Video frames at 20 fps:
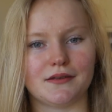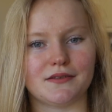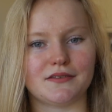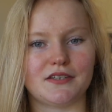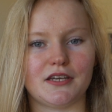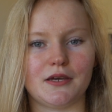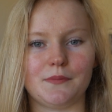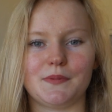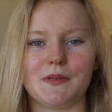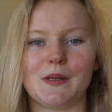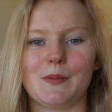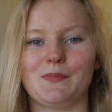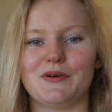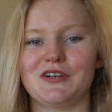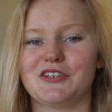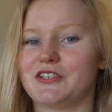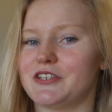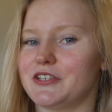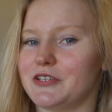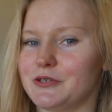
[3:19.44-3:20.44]
Tip
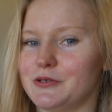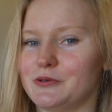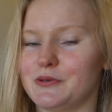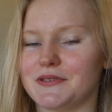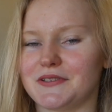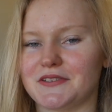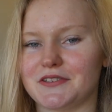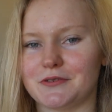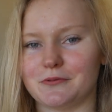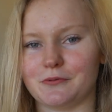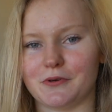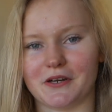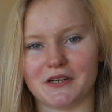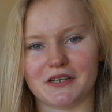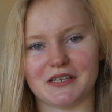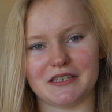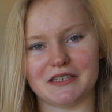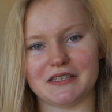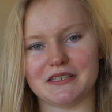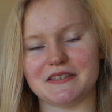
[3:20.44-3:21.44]
number 2 is to
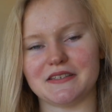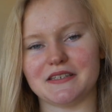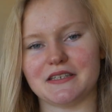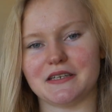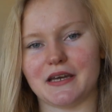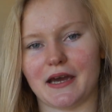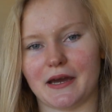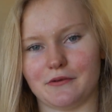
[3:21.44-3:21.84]
wear easy